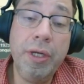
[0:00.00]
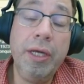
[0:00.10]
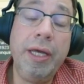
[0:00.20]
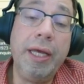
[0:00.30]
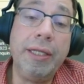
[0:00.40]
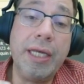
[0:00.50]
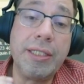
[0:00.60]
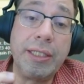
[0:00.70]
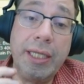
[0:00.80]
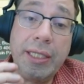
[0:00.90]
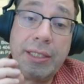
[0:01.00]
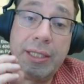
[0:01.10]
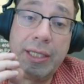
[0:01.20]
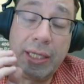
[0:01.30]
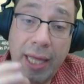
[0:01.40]
It designates
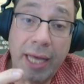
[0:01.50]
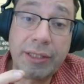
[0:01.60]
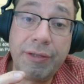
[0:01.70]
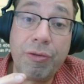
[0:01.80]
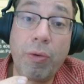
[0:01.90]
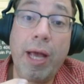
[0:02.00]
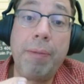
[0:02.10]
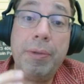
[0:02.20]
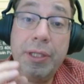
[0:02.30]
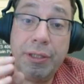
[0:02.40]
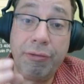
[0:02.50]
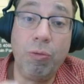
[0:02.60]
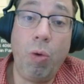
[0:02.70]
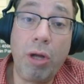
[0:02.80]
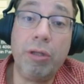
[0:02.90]
the class of the rapid in different
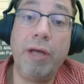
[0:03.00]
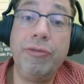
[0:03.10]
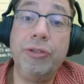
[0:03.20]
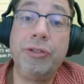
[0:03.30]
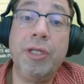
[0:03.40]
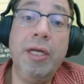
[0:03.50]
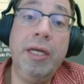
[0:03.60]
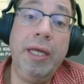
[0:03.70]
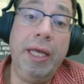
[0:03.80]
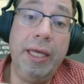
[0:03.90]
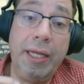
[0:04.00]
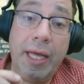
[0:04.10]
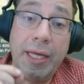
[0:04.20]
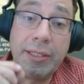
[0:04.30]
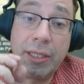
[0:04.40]
water levels. It
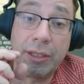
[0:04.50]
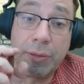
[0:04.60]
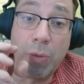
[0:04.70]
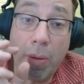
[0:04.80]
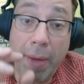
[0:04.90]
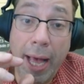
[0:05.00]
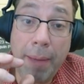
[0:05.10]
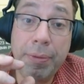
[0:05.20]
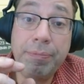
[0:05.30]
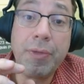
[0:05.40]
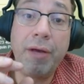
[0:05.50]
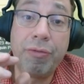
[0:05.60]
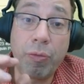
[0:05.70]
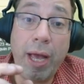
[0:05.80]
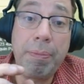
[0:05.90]
has a small map of
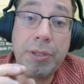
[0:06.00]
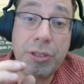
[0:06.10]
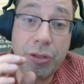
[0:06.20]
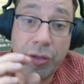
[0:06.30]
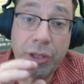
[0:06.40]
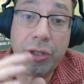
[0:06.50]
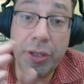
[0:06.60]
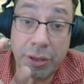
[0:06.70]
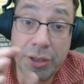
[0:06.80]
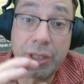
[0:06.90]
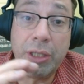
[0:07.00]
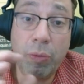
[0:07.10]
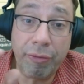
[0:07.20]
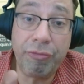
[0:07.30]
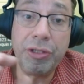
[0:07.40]
the rapids so that you can see
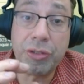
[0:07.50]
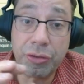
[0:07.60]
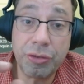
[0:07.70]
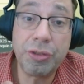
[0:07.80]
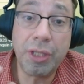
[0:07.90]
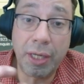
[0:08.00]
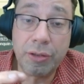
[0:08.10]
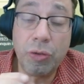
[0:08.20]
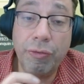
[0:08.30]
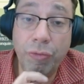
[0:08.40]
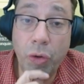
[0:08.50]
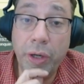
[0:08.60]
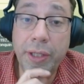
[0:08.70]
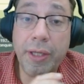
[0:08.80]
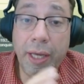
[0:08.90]
what features to
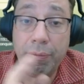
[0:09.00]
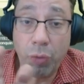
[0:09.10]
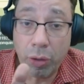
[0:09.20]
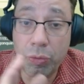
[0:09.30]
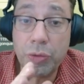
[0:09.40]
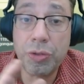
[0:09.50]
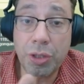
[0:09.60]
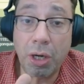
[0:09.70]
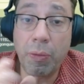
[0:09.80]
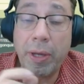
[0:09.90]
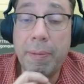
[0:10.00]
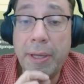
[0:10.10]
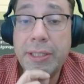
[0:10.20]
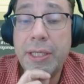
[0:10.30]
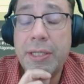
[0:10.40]
avoid and what routes are
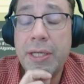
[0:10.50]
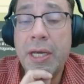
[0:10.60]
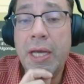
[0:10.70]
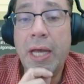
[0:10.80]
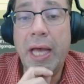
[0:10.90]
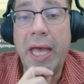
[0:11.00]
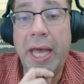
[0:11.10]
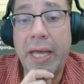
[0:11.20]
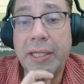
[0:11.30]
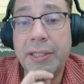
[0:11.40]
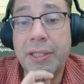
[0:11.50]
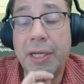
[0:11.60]
recommended. And